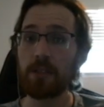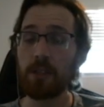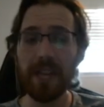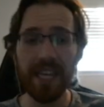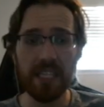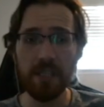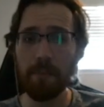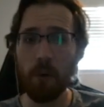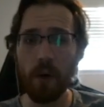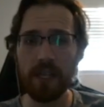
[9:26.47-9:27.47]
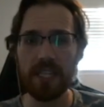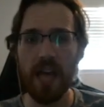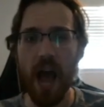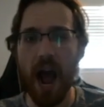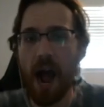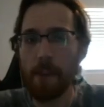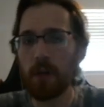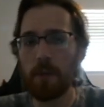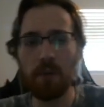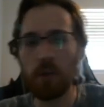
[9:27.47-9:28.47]
So that gets some points. I'm going
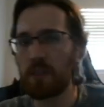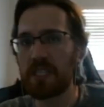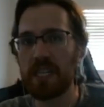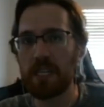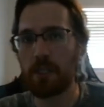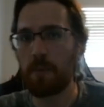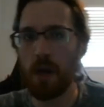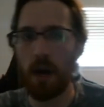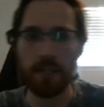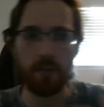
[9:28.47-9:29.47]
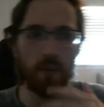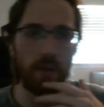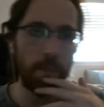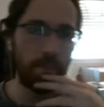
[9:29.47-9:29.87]
to put it with C, to be honest with you.